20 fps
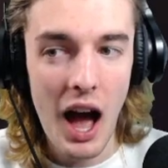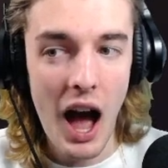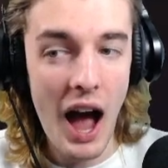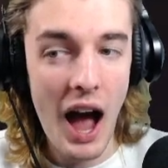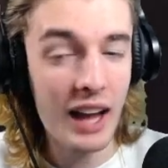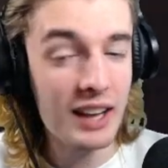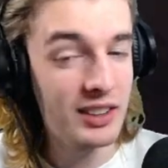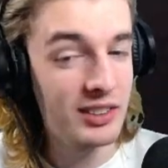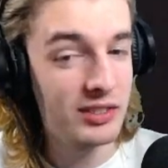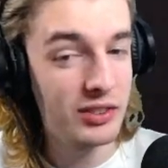
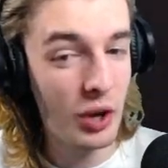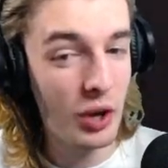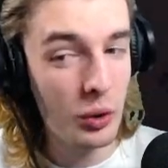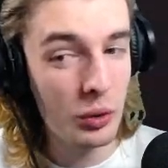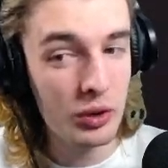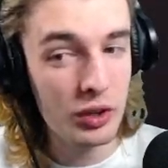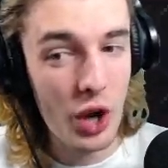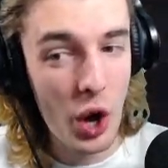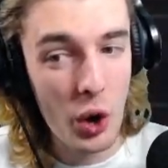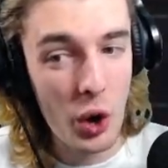I
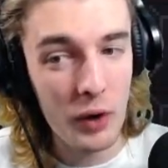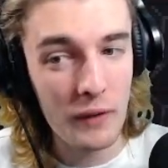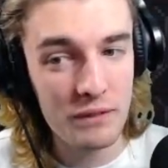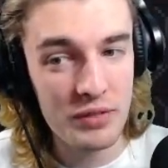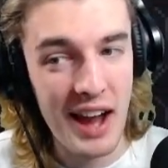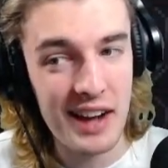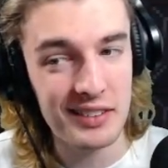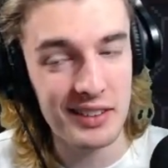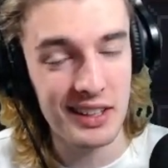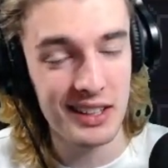don't know if
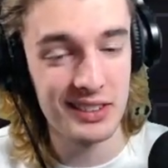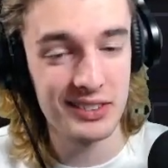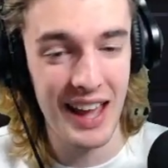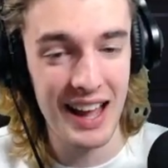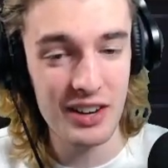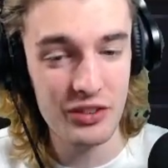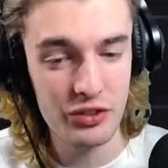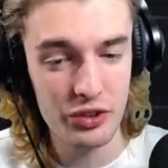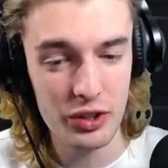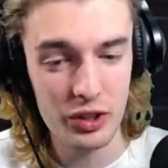that's
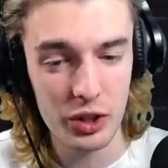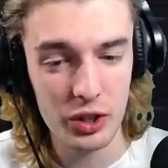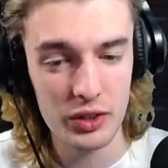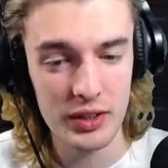intentional or